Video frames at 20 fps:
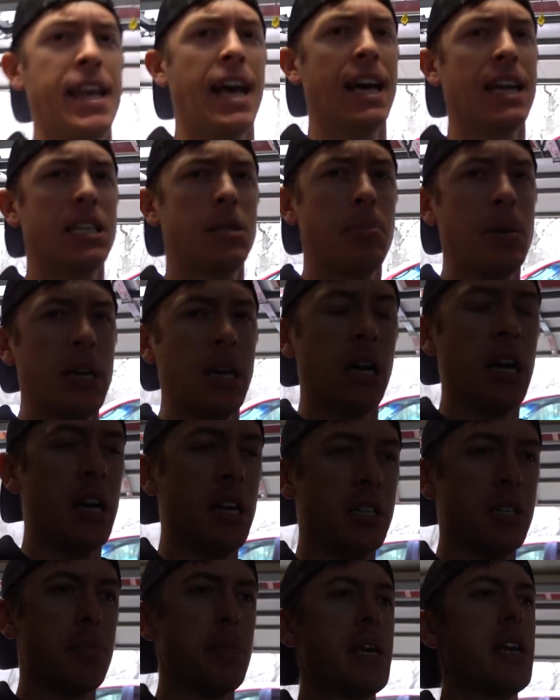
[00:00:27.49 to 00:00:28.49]
that is
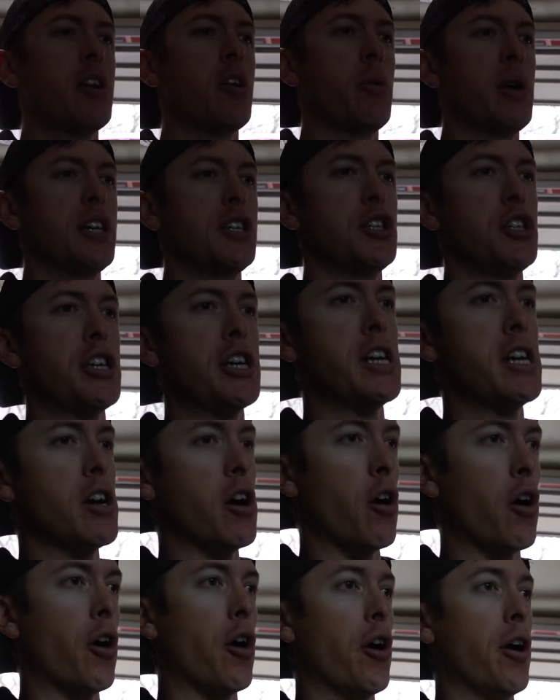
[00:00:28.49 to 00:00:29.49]
because me and OSG
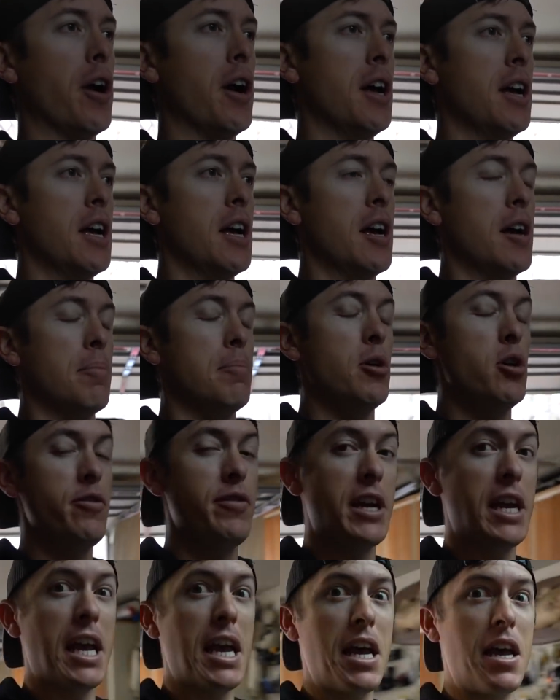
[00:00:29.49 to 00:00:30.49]
are
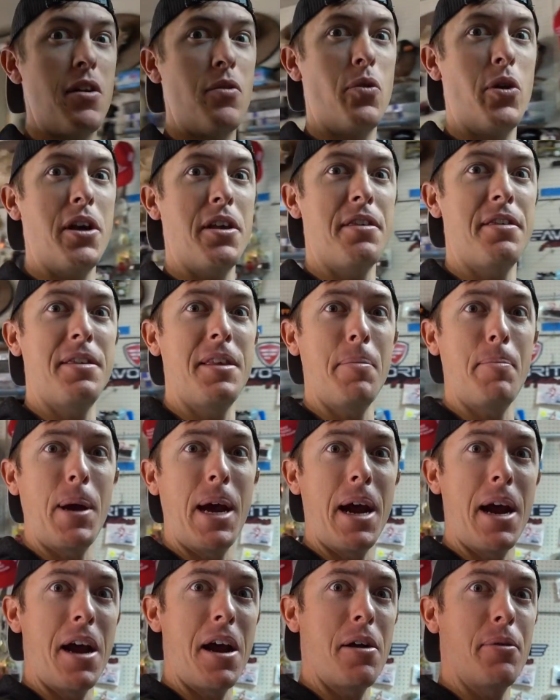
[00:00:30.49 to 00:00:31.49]
moving in with the
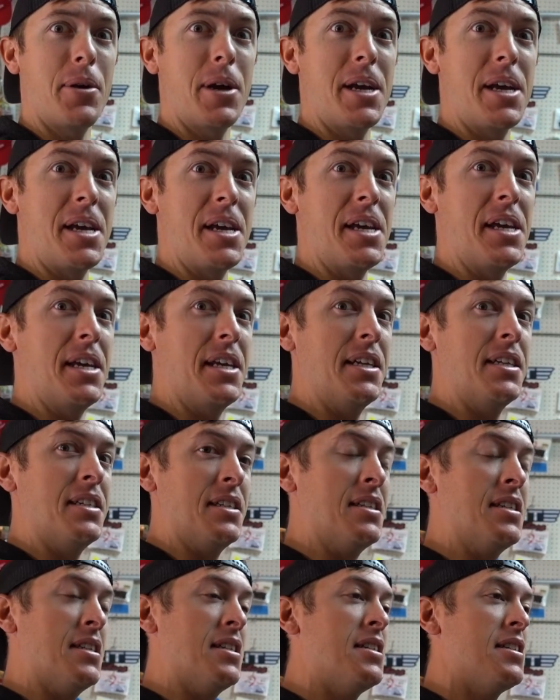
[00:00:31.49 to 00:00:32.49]

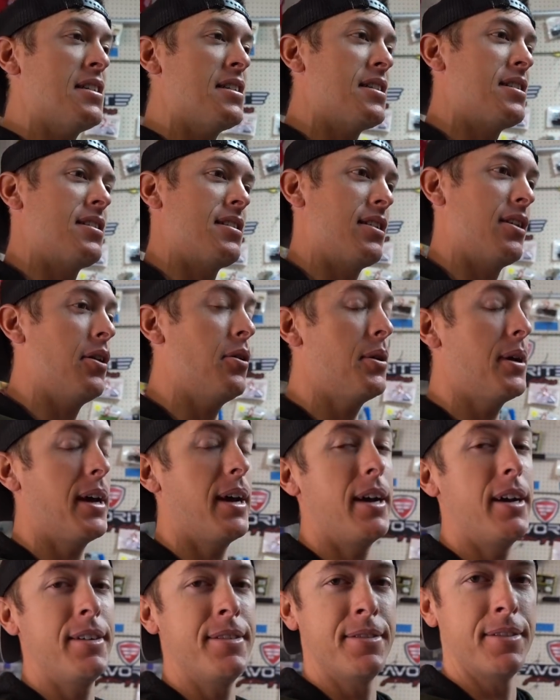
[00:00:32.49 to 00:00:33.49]
parents. Oh
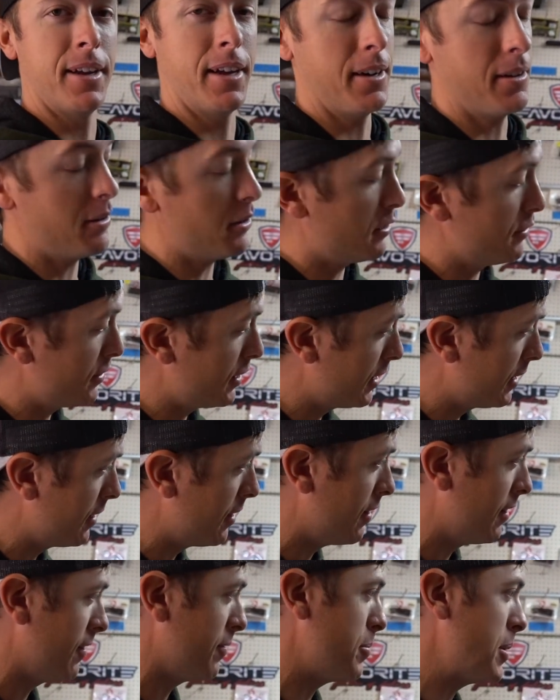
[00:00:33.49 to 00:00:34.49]
yeah, I don't know if any of
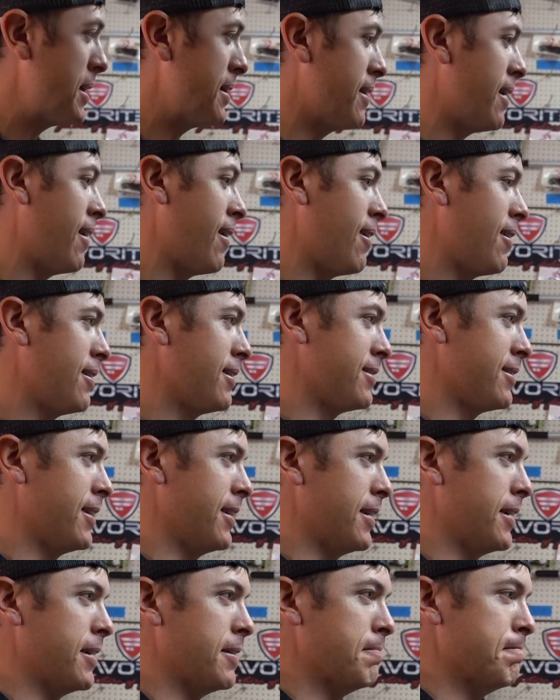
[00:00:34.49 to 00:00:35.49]
y'all have been there.
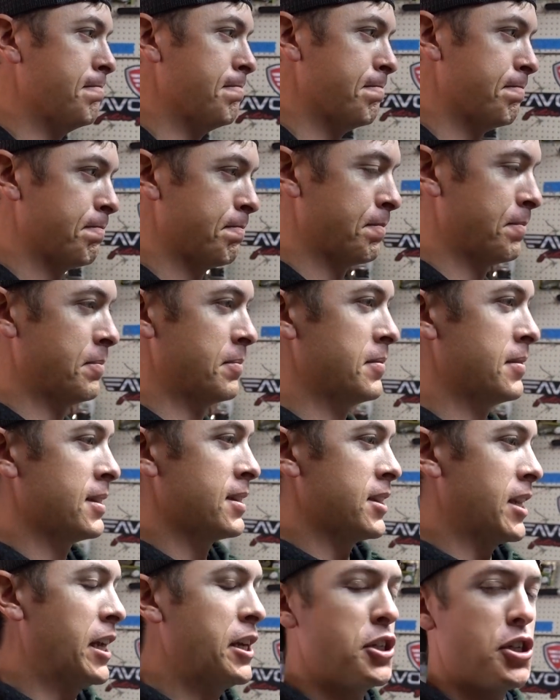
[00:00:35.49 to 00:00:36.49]

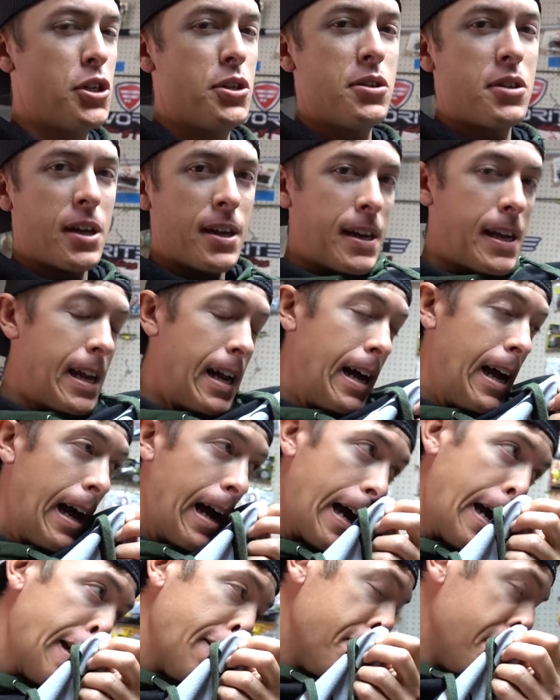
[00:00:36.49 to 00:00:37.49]
Tensions can get high.